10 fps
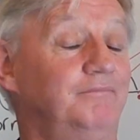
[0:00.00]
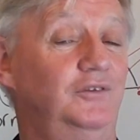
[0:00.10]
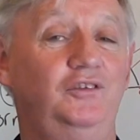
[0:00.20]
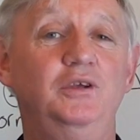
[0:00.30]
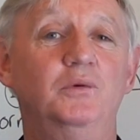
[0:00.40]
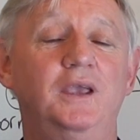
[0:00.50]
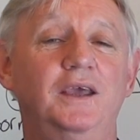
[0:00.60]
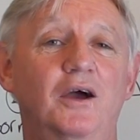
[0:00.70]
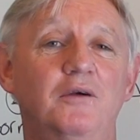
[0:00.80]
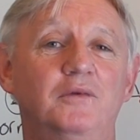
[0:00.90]
See you
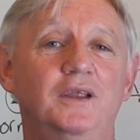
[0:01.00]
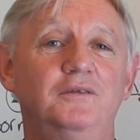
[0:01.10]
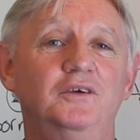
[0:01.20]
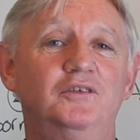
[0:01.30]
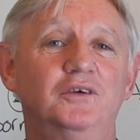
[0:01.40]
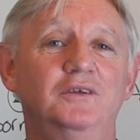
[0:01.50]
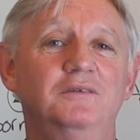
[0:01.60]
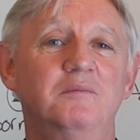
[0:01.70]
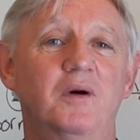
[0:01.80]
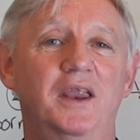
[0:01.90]
again hopefully very
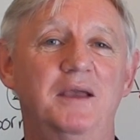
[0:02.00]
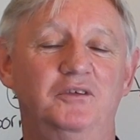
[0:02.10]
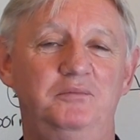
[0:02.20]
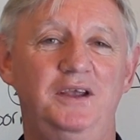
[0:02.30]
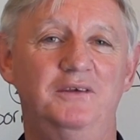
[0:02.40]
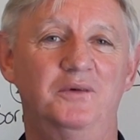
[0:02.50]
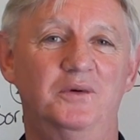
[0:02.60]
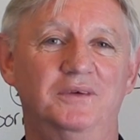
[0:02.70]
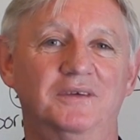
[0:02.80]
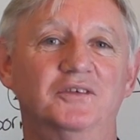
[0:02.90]
soon. My name is Peter
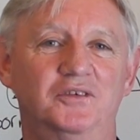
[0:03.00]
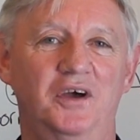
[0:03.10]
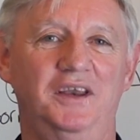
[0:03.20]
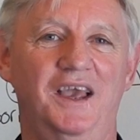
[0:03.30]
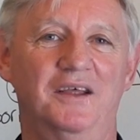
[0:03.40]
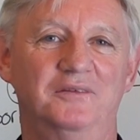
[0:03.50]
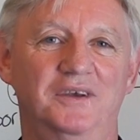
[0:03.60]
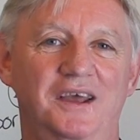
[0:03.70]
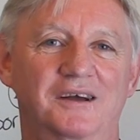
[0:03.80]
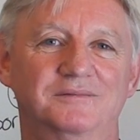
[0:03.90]
Vaughan, signing out for
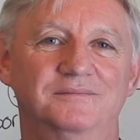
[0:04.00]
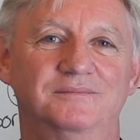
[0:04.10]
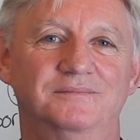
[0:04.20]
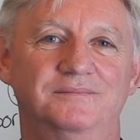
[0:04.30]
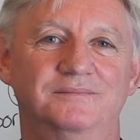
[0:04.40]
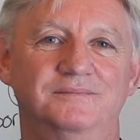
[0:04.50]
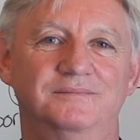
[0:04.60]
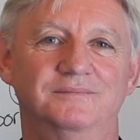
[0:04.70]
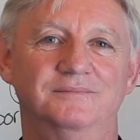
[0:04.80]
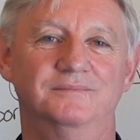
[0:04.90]
now.
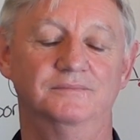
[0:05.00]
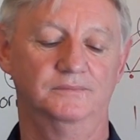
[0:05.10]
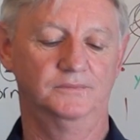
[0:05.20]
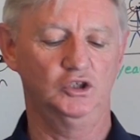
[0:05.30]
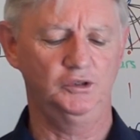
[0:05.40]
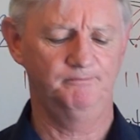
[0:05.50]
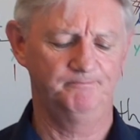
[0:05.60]
Good.